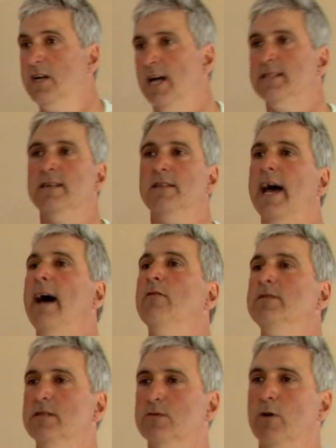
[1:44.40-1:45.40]
The guts of the
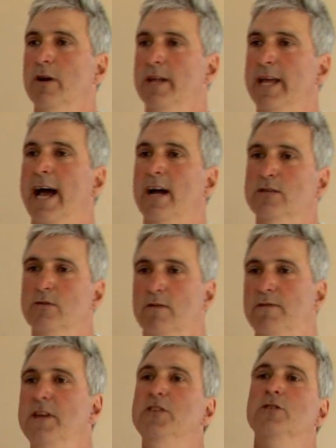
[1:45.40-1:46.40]
house is where the actual
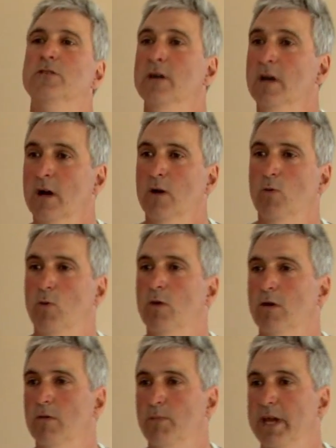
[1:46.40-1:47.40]
features
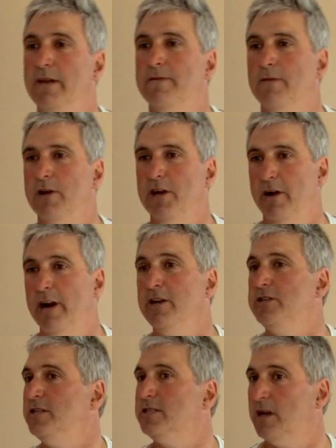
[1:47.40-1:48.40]
will be for your
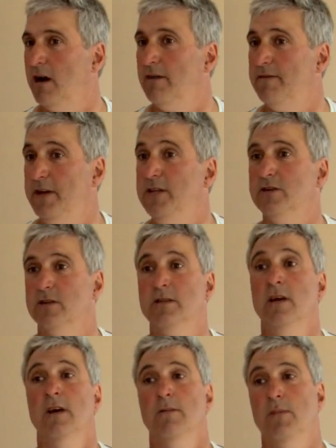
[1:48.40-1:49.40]
Energy Star features.
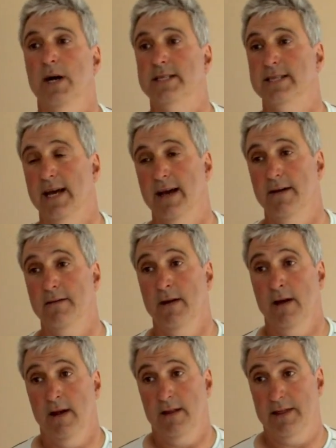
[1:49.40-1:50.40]
But uh,
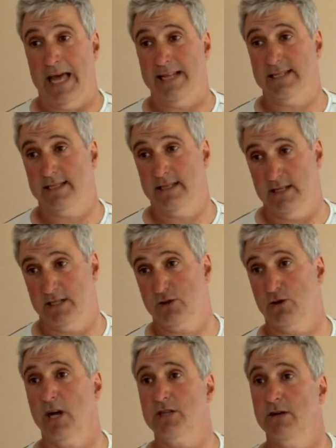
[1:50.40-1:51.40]
that's the
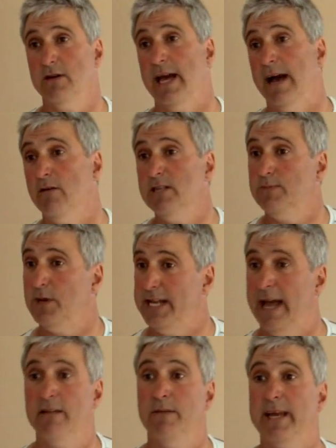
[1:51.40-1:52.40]
structure of the house, but
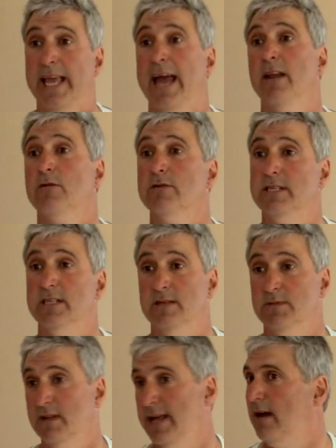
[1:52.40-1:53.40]
now the mechanical
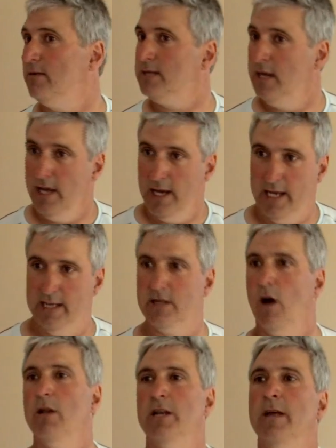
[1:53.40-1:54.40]
systems of the house is
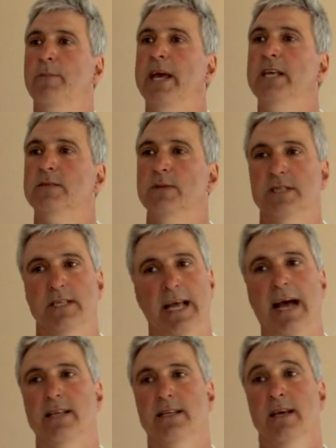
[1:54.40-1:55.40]
all in the basements. And
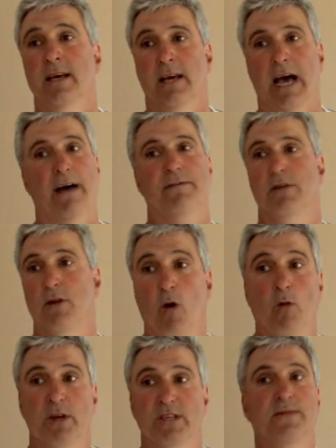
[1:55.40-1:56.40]
that, after the
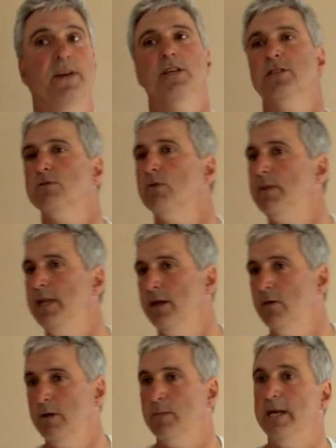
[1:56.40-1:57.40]
home is finished, is will be the
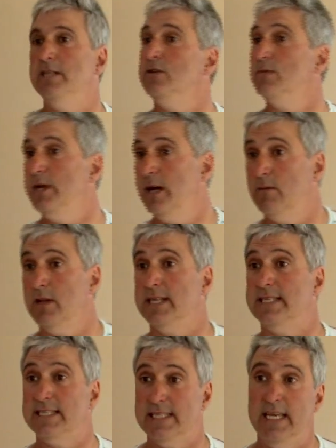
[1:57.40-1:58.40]
only place you'll be able to
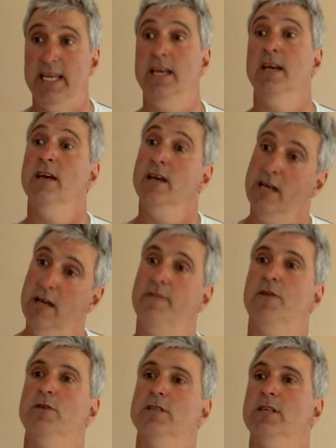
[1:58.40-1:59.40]
see Good.
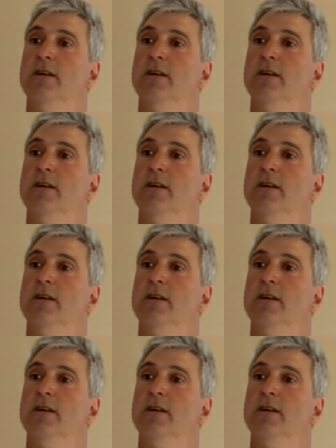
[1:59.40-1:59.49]
if there's a